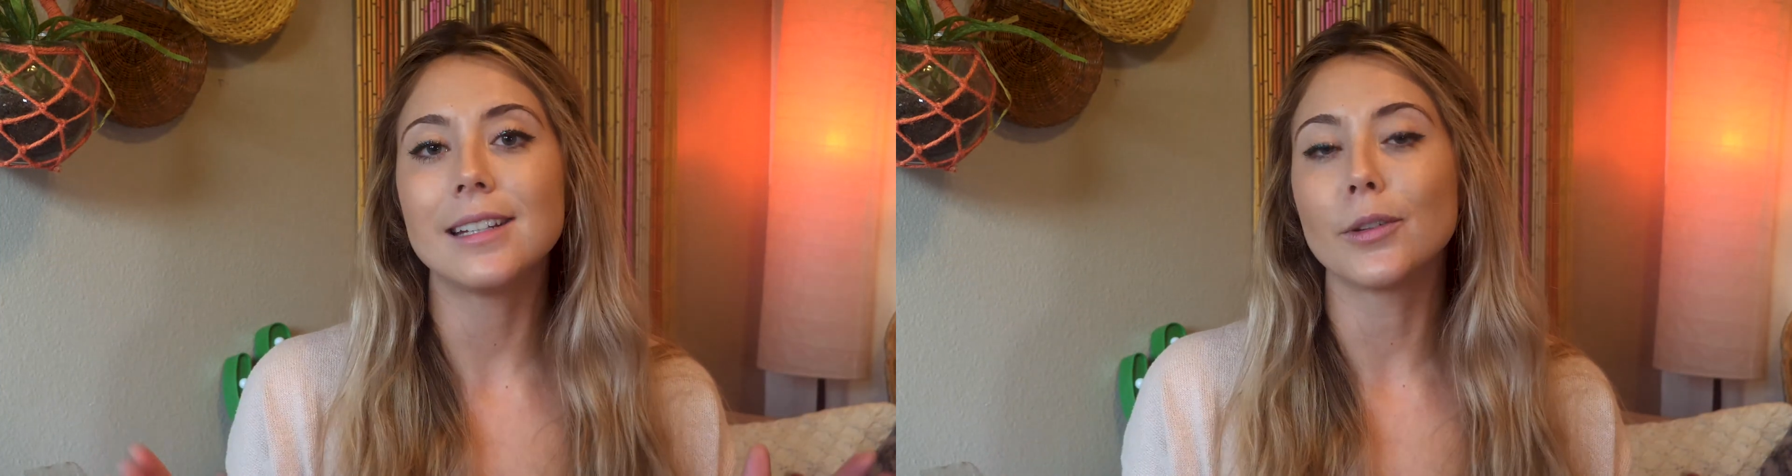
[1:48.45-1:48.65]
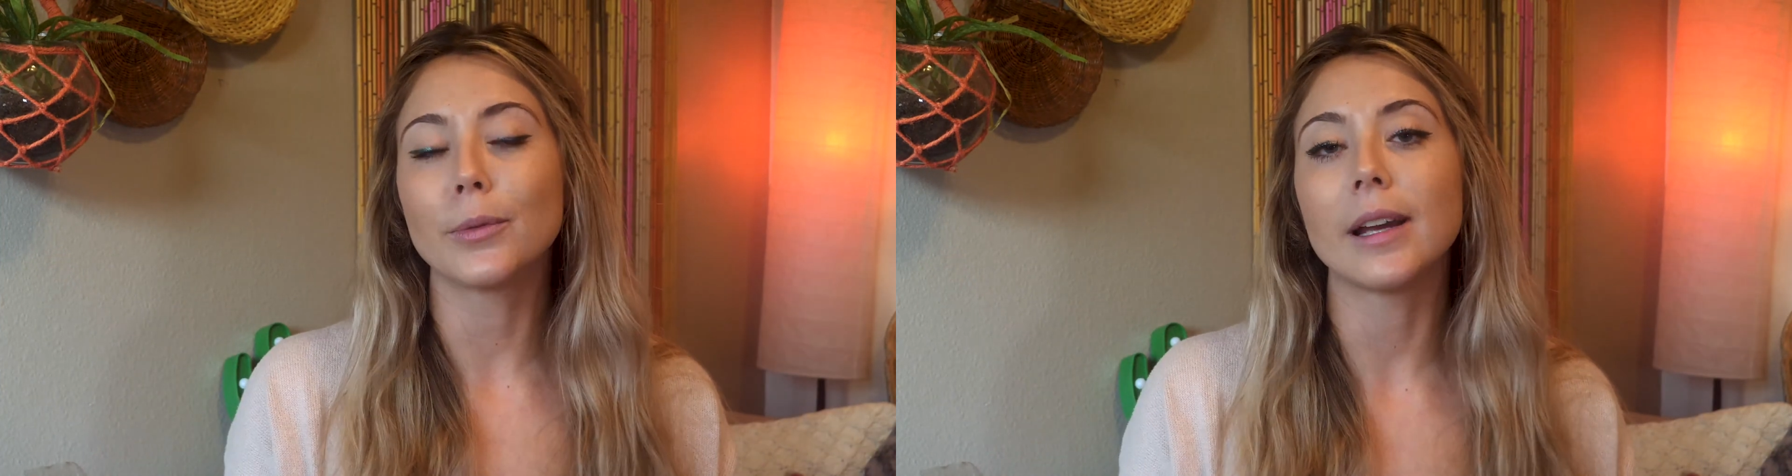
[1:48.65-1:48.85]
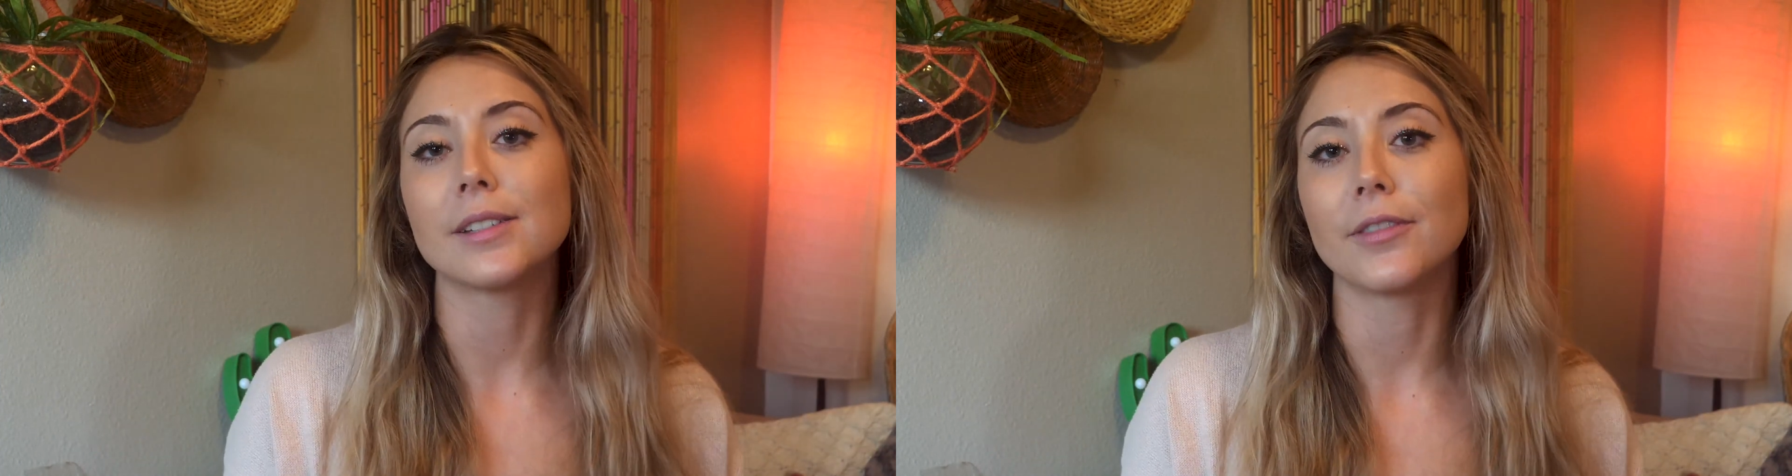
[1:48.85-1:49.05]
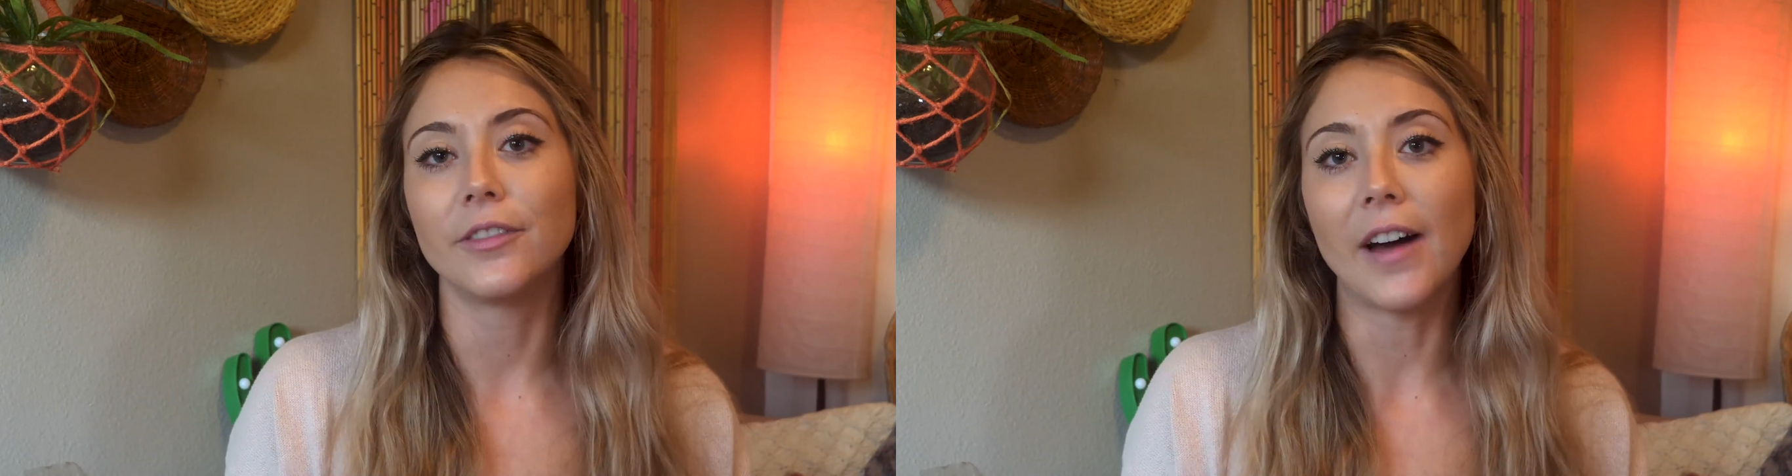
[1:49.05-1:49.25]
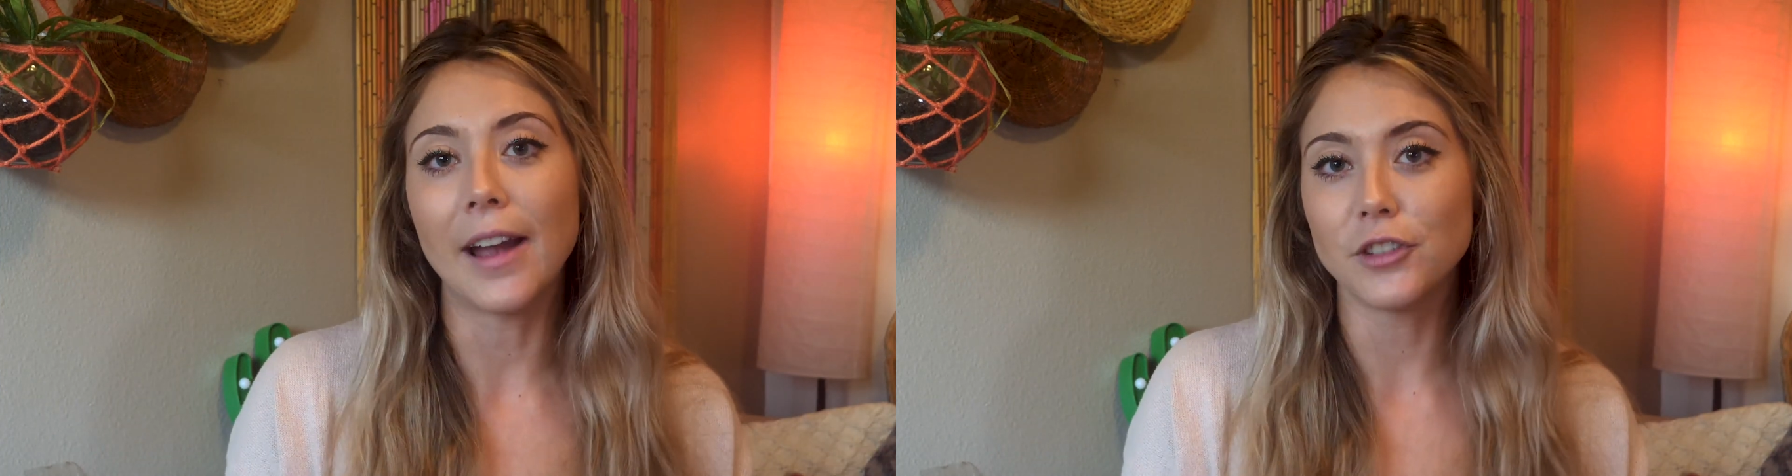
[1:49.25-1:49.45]
in the race for
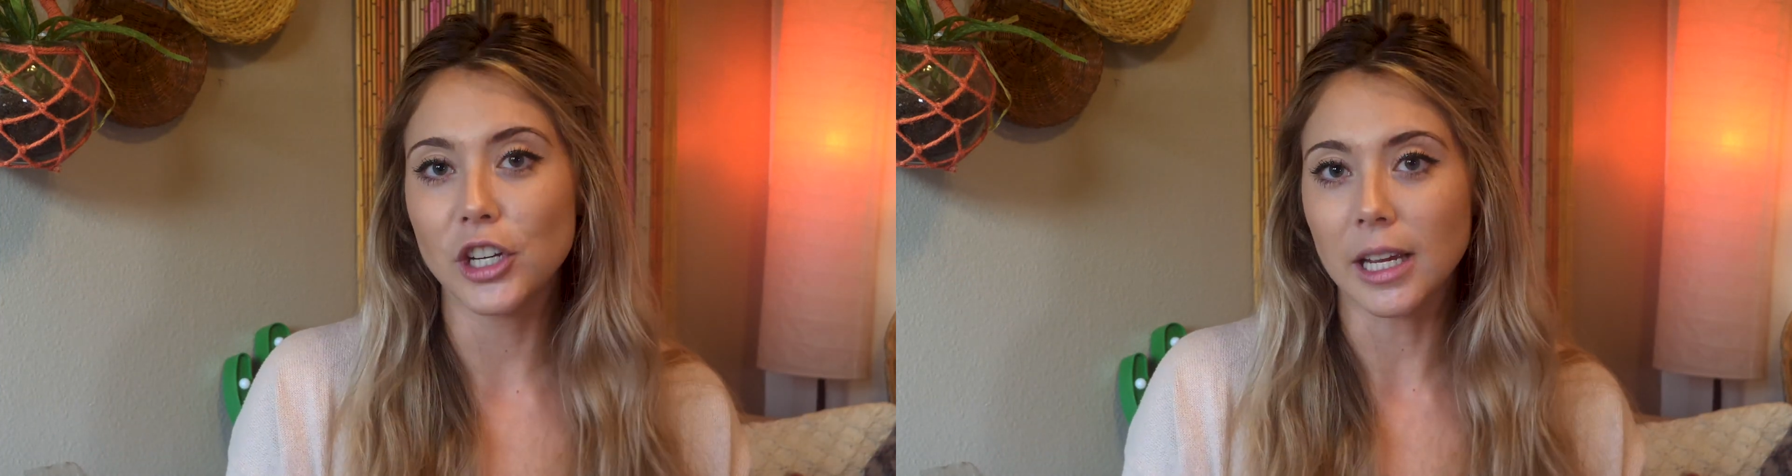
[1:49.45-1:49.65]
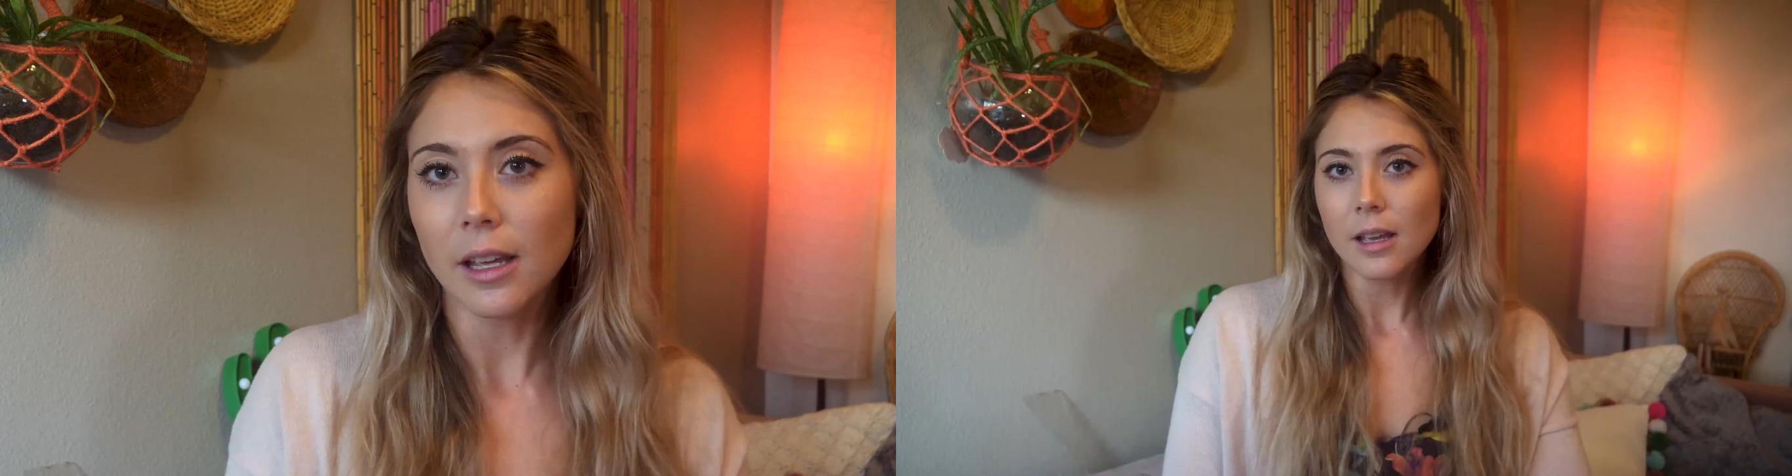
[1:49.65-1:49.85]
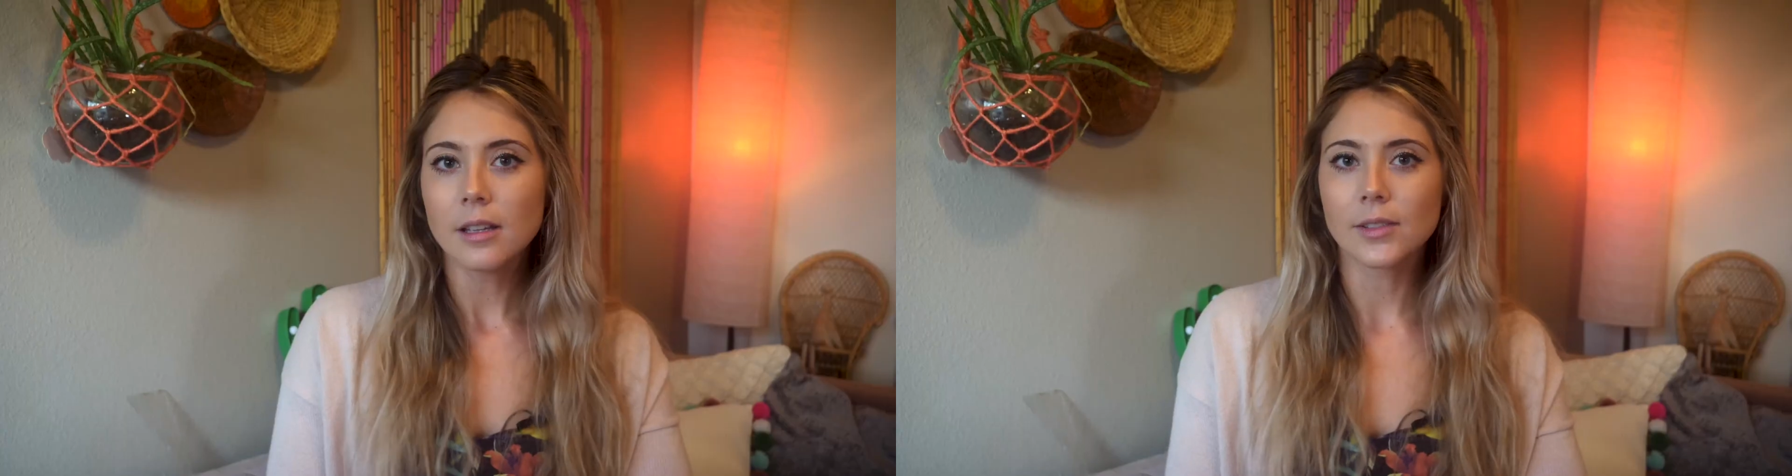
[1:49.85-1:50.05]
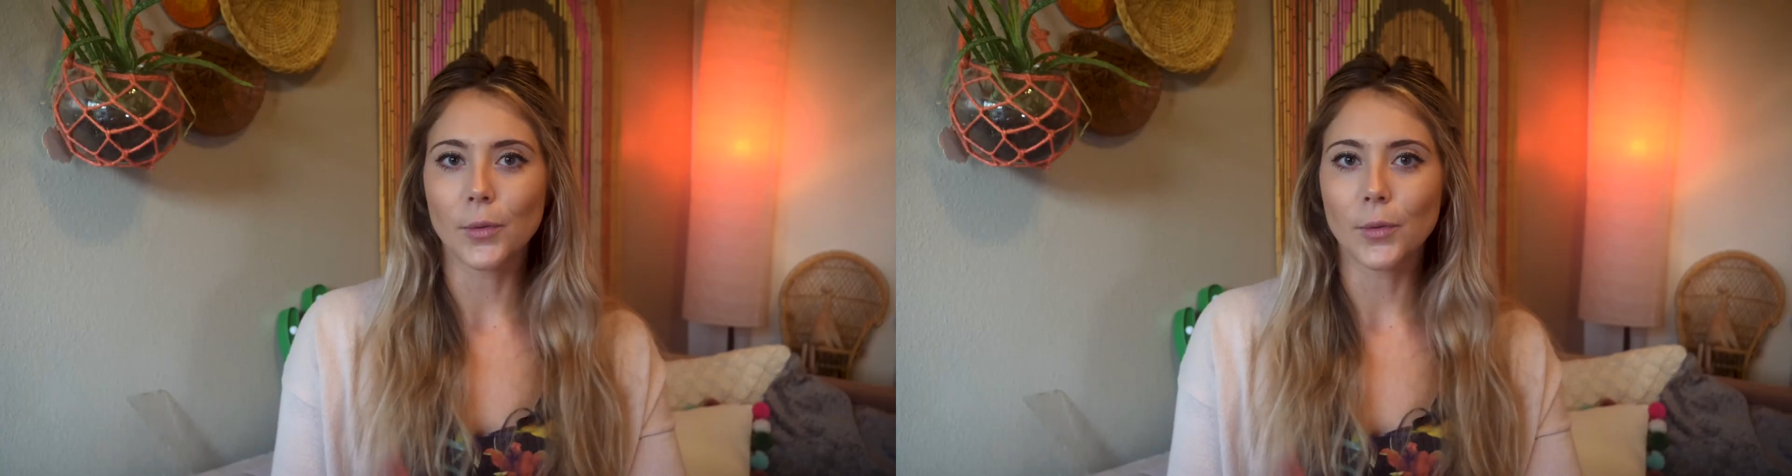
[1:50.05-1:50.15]
5G.